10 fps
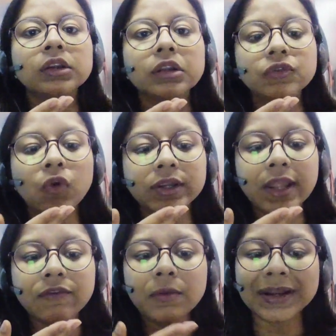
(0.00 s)

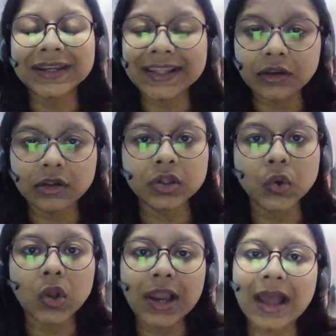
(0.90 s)
whatever material
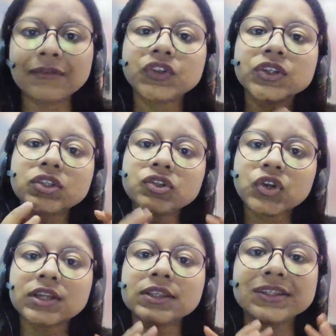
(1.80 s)
you all have, just
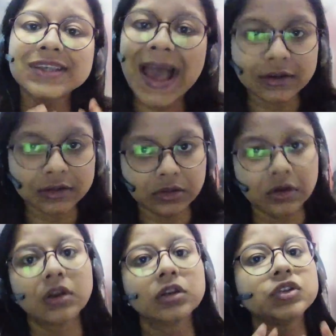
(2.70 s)
trust that.
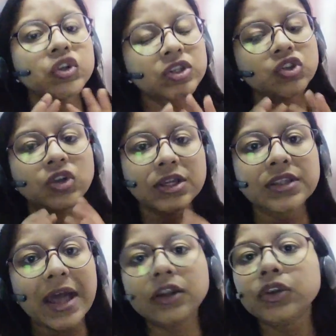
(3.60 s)
Just trust
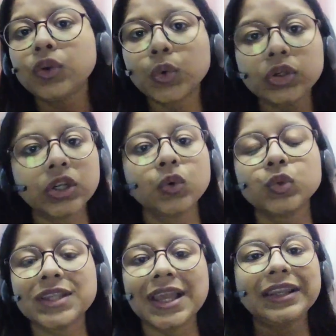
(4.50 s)
that. Don't
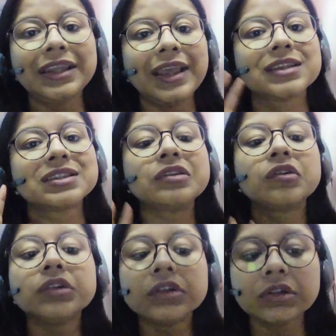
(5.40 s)
use any
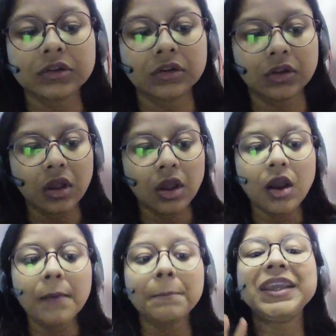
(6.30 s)
external
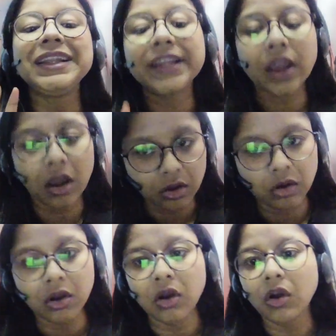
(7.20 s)
media.
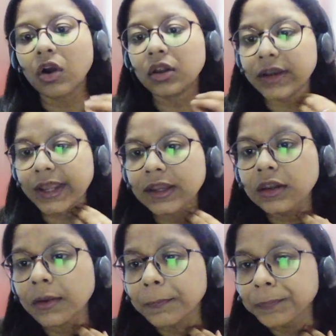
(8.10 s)
All right.
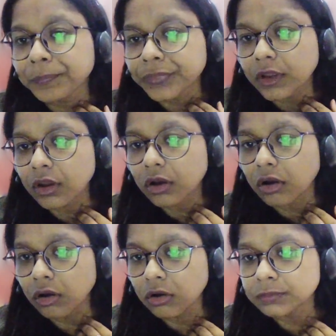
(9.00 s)

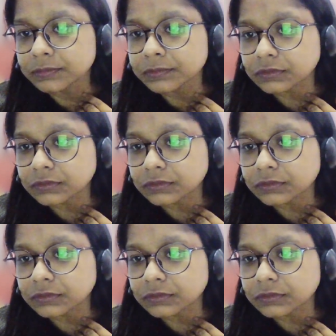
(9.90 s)
Um,